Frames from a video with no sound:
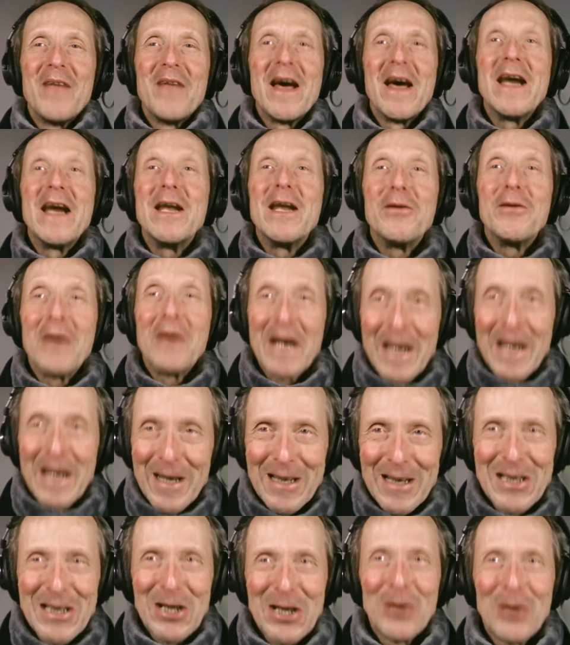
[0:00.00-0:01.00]
anyway.
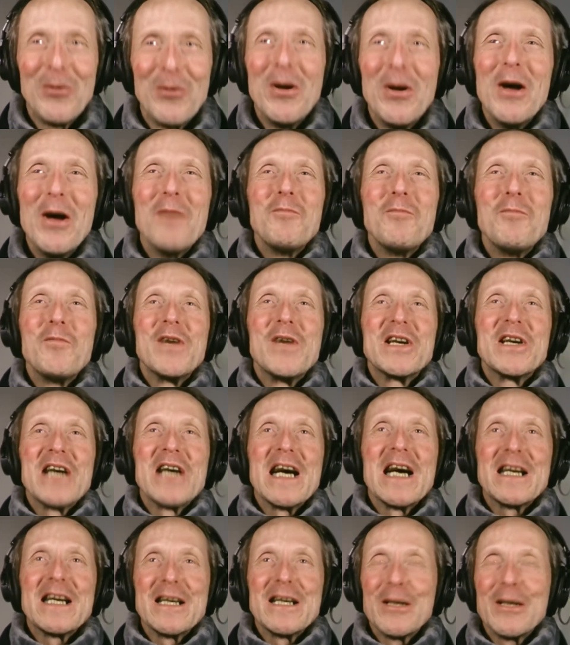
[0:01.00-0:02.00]
So we
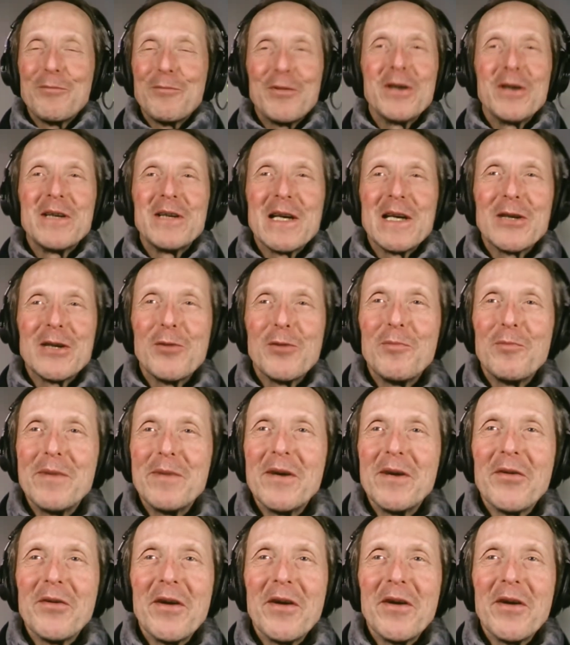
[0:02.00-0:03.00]
started the project to
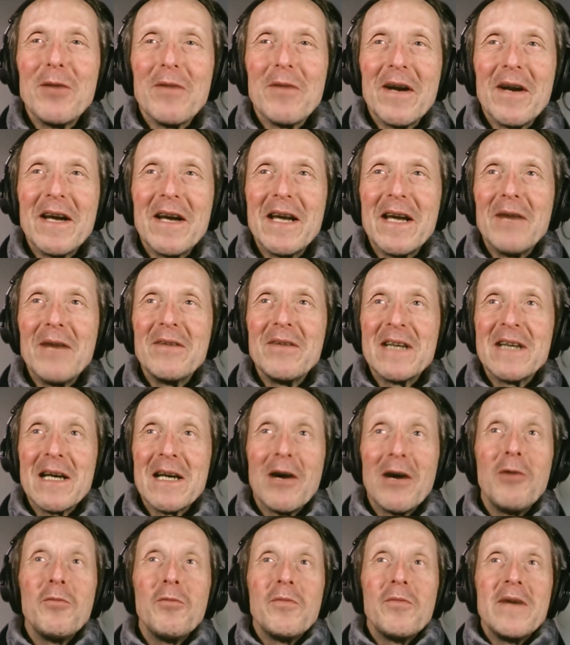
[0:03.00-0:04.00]
build a new one. And then we said,
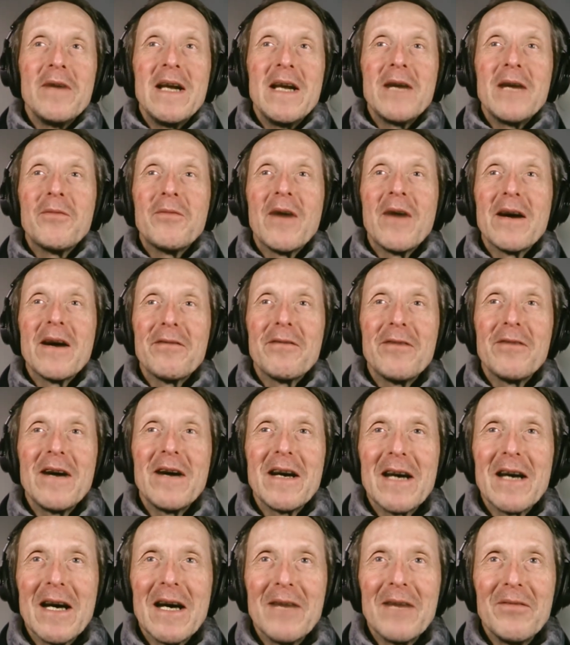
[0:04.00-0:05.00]
oh, we need Wi-Fi
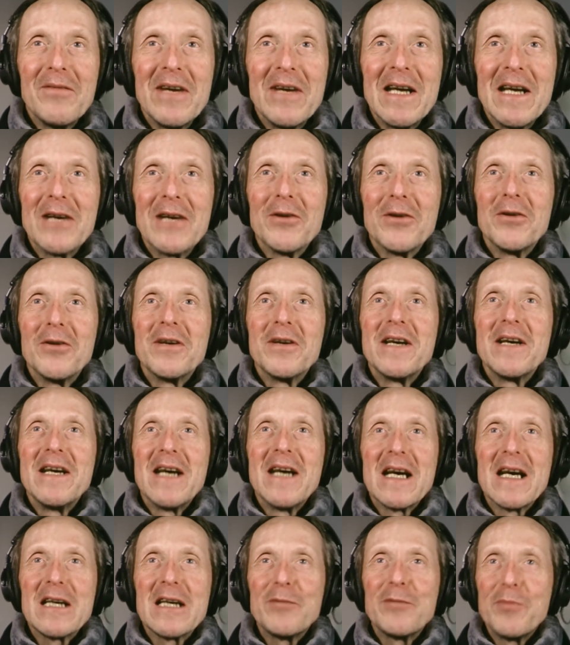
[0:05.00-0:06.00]
and we need all
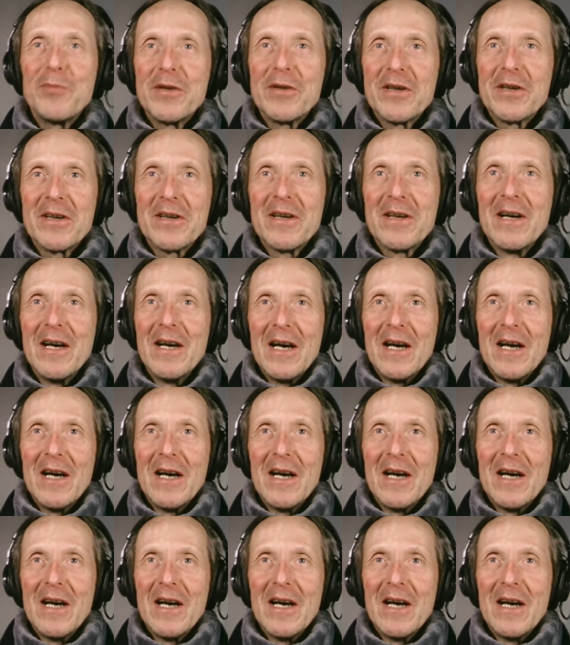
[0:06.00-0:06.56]
the expert.